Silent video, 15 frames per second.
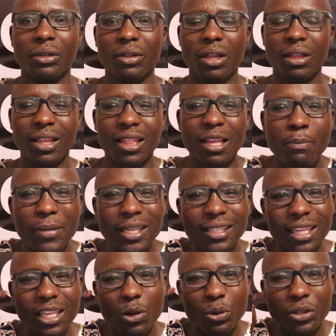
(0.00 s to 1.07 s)
the
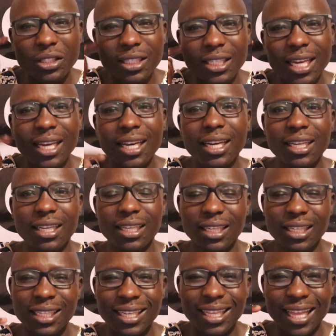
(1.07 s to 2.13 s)
messaging was still
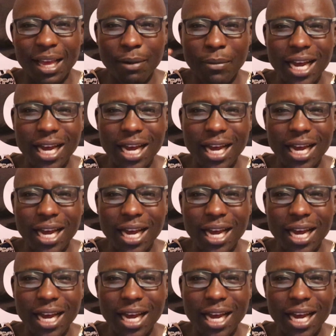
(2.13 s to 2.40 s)
in their